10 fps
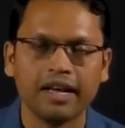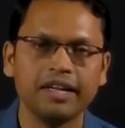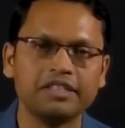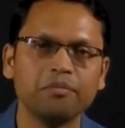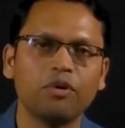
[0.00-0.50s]

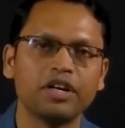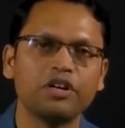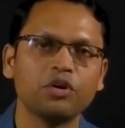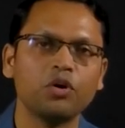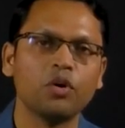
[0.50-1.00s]
It's
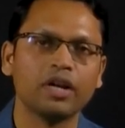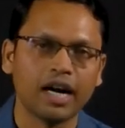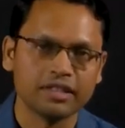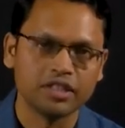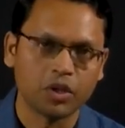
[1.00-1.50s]
important to go and
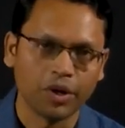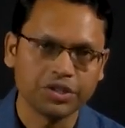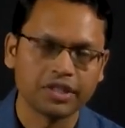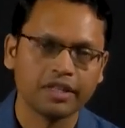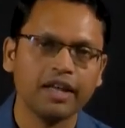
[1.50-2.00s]
ask the
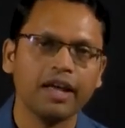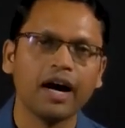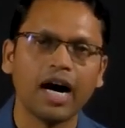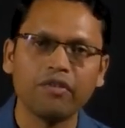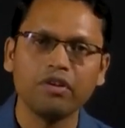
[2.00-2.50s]
question,
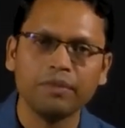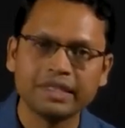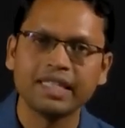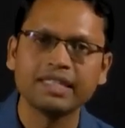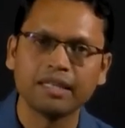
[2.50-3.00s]
are we
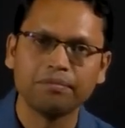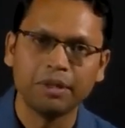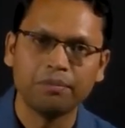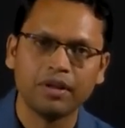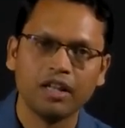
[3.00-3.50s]
missing some
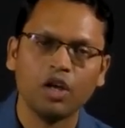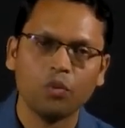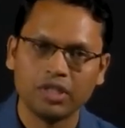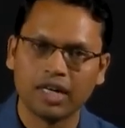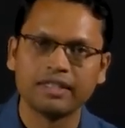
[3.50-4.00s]
people
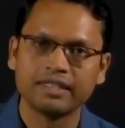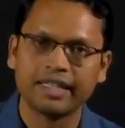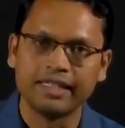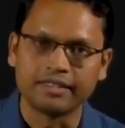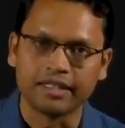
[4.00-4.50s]
with other
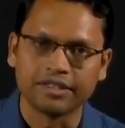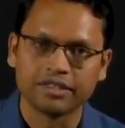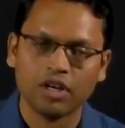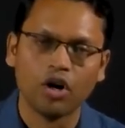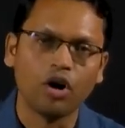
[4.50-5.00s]
skill sets?
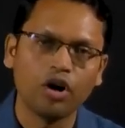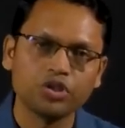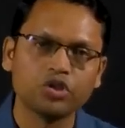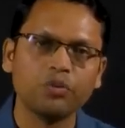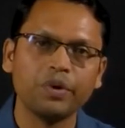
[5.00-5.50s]
Or
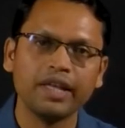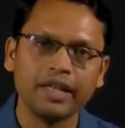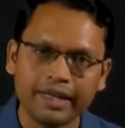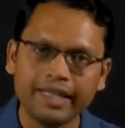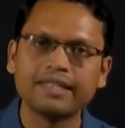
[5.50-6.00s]
should we
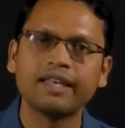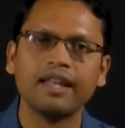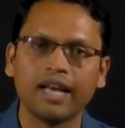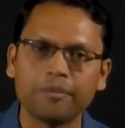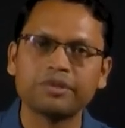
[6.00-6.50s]

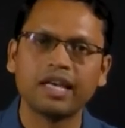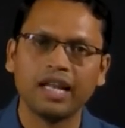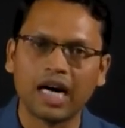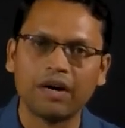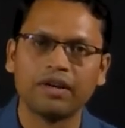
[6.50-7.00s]
reskill,
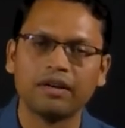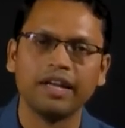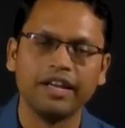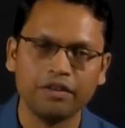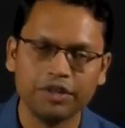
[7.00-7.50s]
upskill our
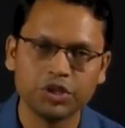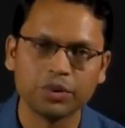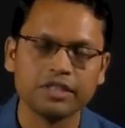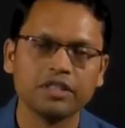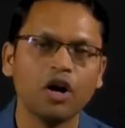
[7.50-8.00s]

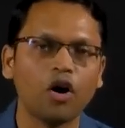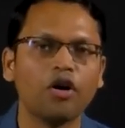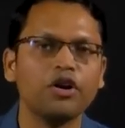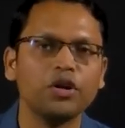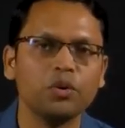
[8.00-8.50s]
individuals
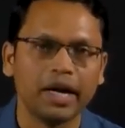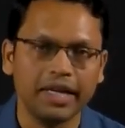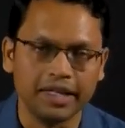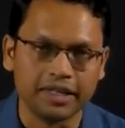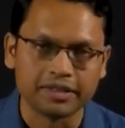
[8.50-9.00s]
on new
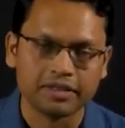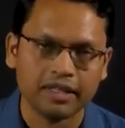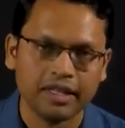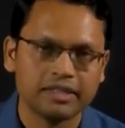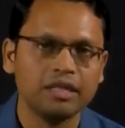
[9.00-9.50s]
ideas?
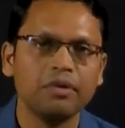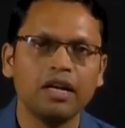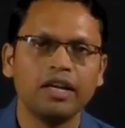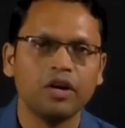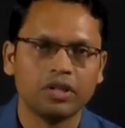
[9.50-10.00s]

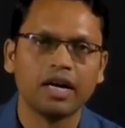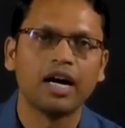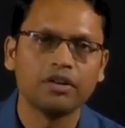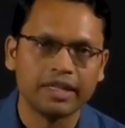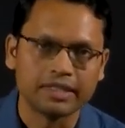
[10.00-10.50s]
Similarly, on the
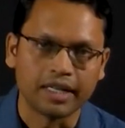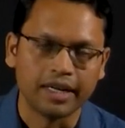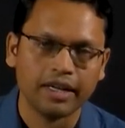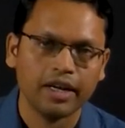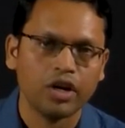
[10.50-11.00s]
hardware
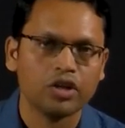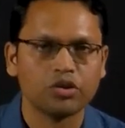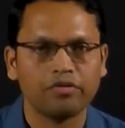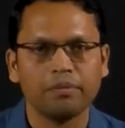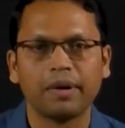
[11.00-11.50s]
side,
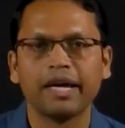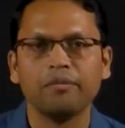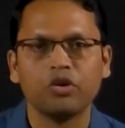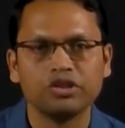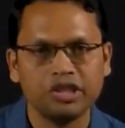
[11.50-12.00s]
should we buy
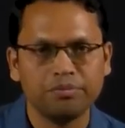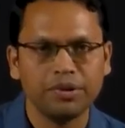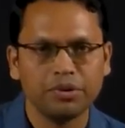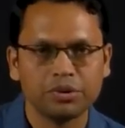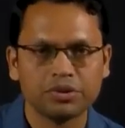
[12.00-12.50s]
more
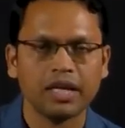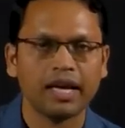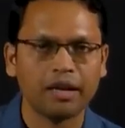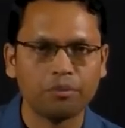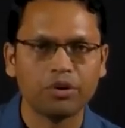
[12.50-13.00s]
GPUs
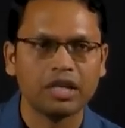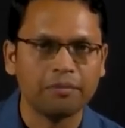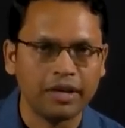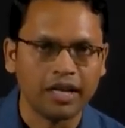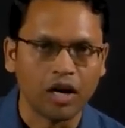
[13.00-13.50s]
and put
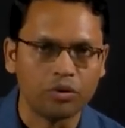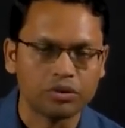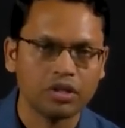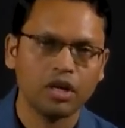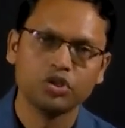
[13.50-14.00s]
them in-house?